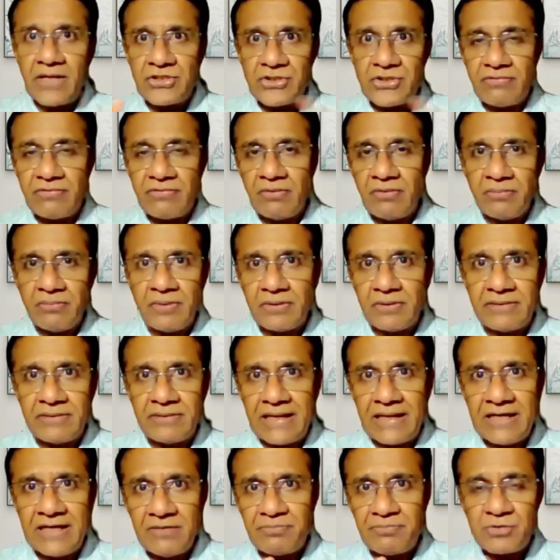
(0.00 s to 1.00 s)
from a
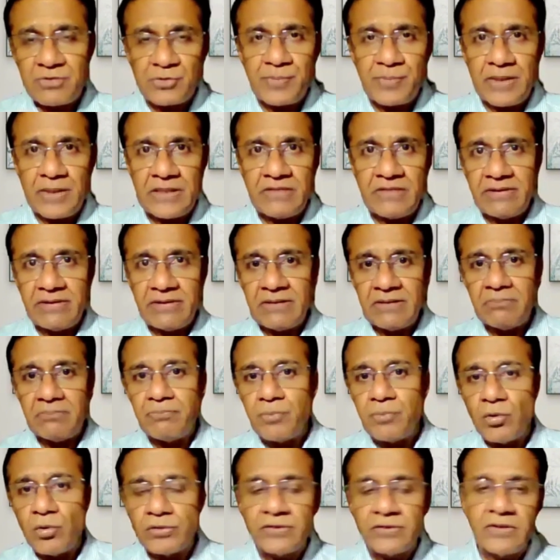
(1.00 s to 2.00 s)
talent perspective, I think
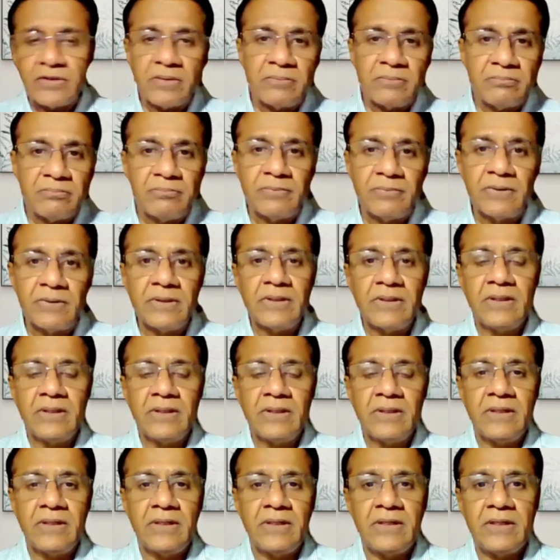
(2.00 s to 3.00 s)
both them,
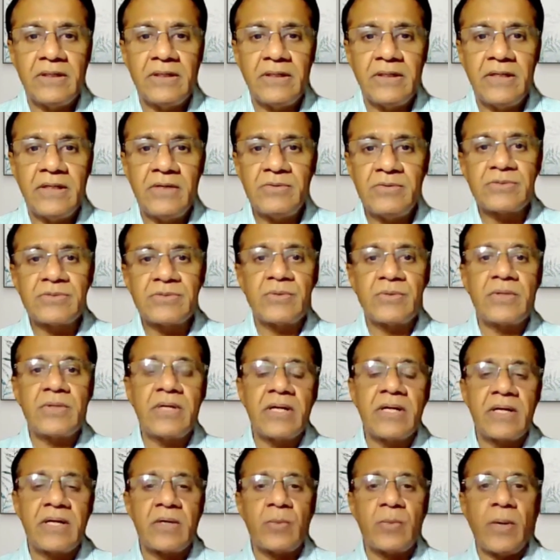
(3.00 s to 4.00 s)
it was
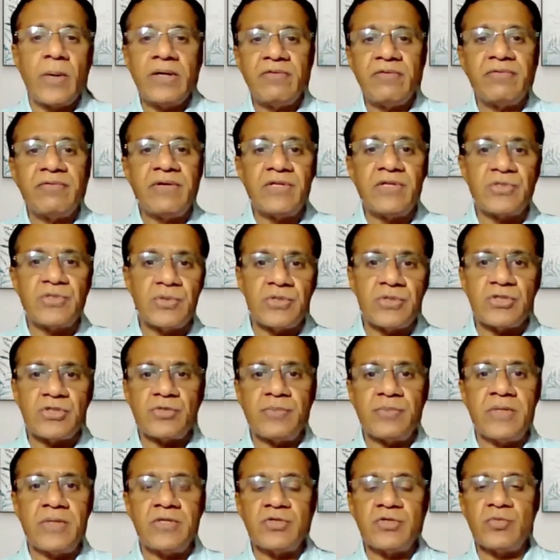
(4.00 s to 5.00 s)
quite of a dissonance,
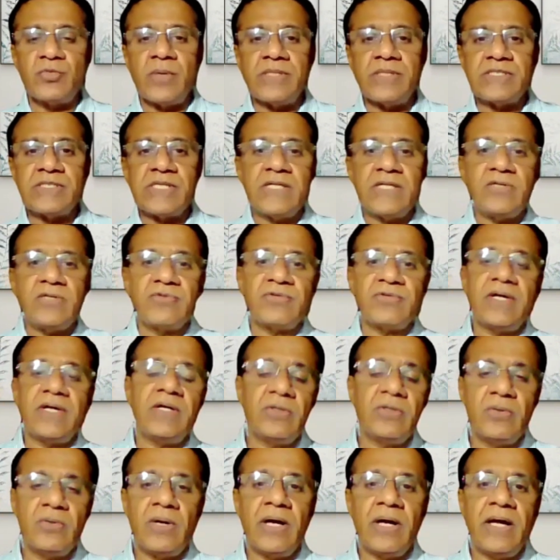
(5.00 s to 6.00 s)
because one side you're trying
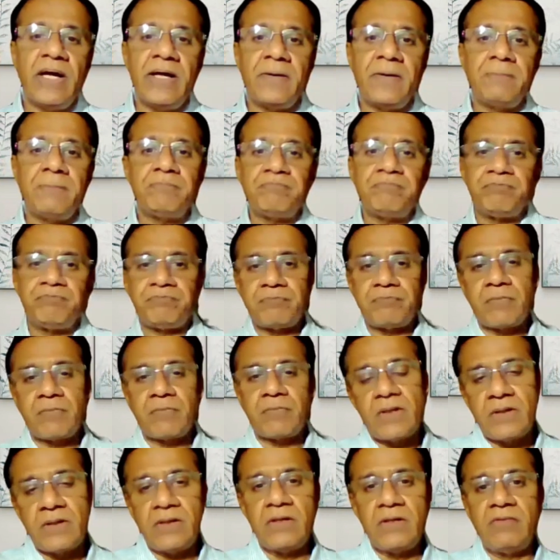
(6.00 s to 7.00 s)
to hire
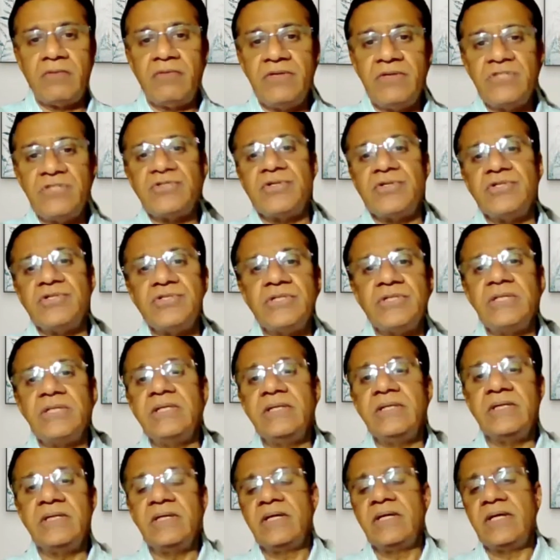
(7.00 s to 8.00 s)
very
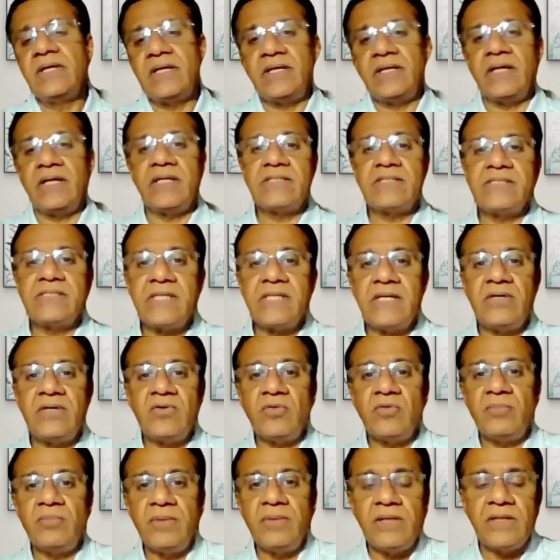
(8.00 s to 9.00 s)
strategically, and the other side you're
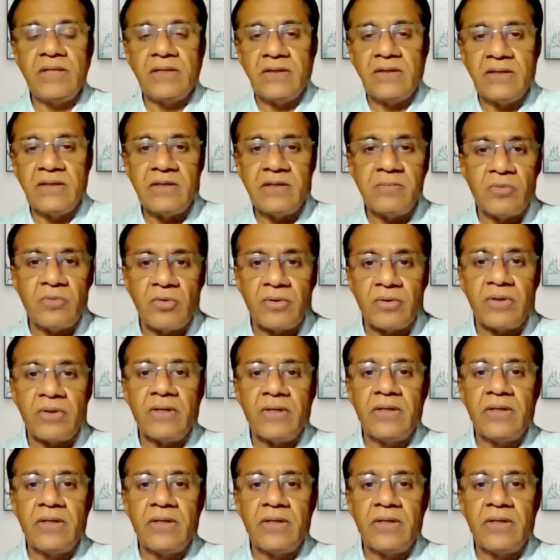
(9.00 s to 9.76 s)
making a little more,